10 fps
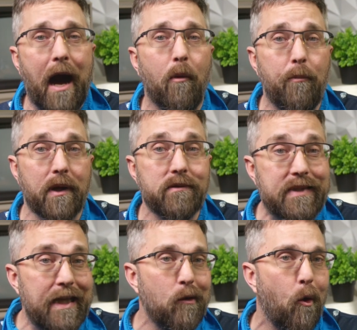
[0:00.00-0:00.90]
I'll build
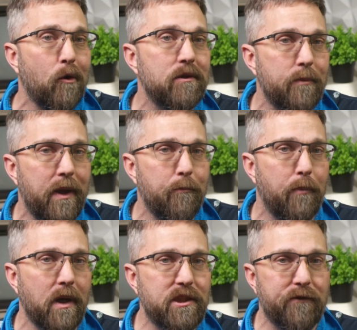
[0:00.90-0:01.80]
the ultimate
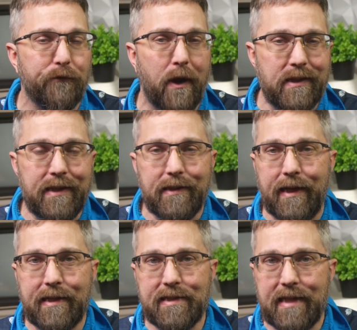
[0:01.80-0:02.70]
budget-friendly
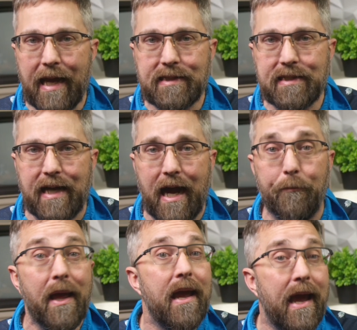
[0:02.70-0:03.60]
Linux desktop